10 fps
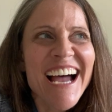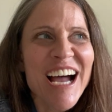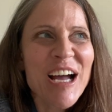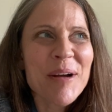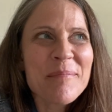
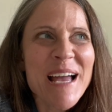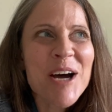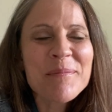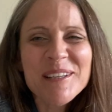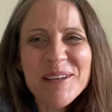um,
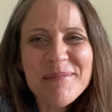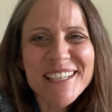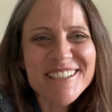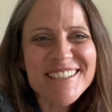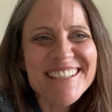helping them
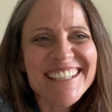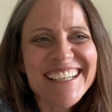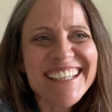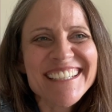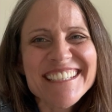
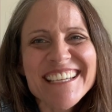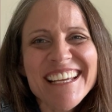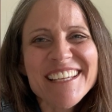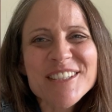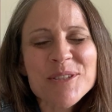understand
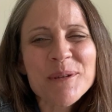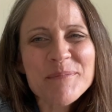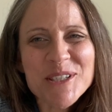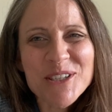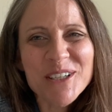
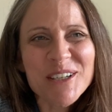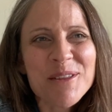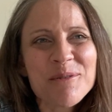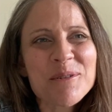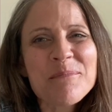scripture
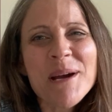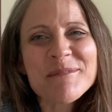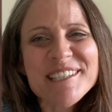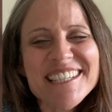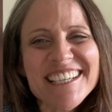through
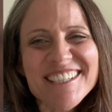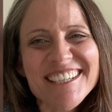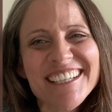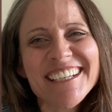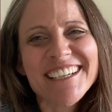
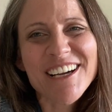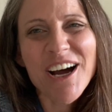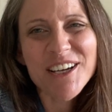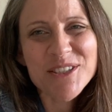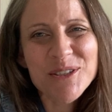memorization and
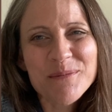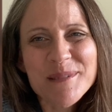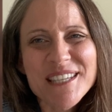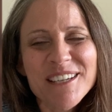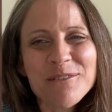
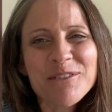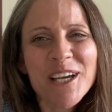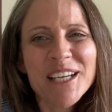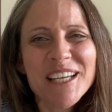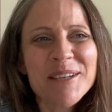costumes and
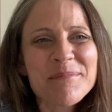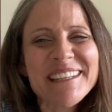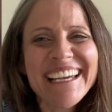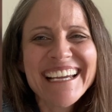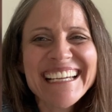fun and
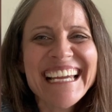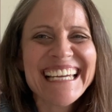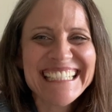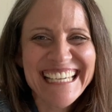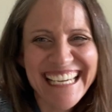play
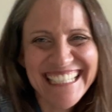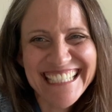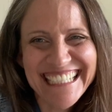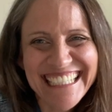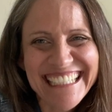and
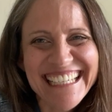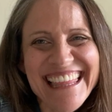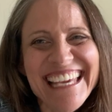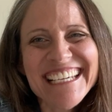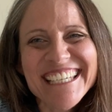candy.
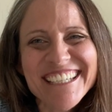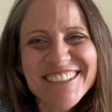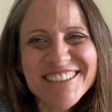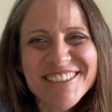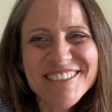Thank
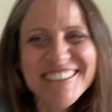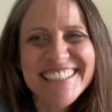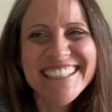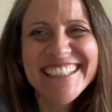you.